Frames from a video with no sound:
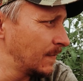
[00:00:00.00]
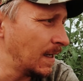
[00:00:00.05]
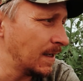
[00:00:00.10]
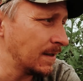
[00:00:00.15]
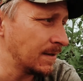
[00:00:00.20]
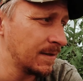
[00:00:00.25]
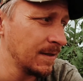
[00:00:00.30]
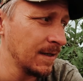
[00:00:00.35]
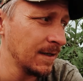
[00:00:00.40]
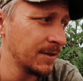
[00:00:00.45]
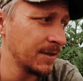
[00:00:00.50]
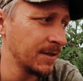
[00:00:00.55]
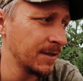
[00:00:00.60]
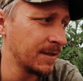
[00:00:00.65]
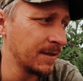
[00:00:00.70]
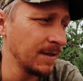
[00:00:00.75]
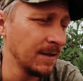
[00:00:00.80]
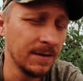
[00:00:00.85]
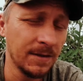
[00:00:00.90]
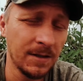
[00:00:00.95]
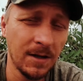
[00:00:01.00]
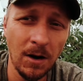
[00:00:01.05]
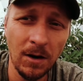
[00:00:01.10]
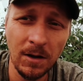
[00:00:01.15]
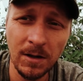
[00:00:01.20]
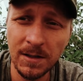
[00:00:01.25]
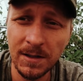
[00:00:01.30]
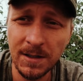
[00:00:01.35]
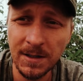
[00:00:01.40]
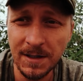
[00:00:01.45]
it's not just, a
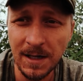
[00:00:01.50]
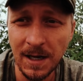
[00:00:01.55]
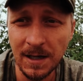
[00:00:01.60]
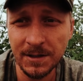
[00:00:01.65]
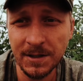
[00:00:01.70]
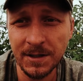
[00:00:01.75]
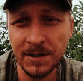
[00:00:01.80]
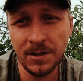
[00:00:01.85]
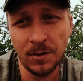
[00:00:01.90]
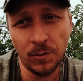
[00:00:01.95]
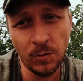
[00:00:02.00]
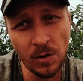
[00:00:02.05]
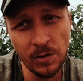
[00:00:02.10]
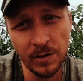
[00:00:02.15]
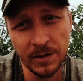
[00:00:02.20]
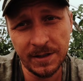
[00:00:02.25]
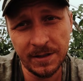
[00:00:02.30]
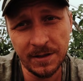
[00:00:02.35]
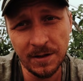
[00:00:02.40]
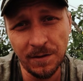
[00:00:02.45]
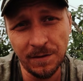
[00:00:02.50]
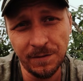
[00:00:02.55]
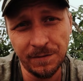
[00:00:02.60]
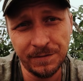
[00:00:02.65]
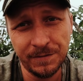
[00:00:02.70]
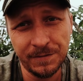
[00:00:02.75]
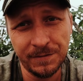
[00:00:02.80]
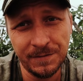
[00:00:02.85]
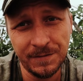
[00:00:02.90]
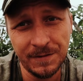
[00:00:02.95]
garden does not just grow itself.
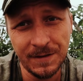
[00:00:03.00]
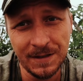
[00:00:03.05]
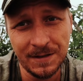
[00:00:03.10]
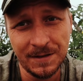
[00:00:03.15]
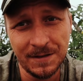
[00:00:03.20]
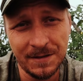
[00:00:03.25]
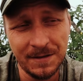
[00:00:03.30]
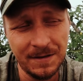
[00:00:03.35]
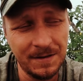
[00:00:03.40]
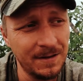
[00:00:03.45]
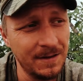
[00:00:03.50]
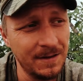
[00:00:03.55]
That's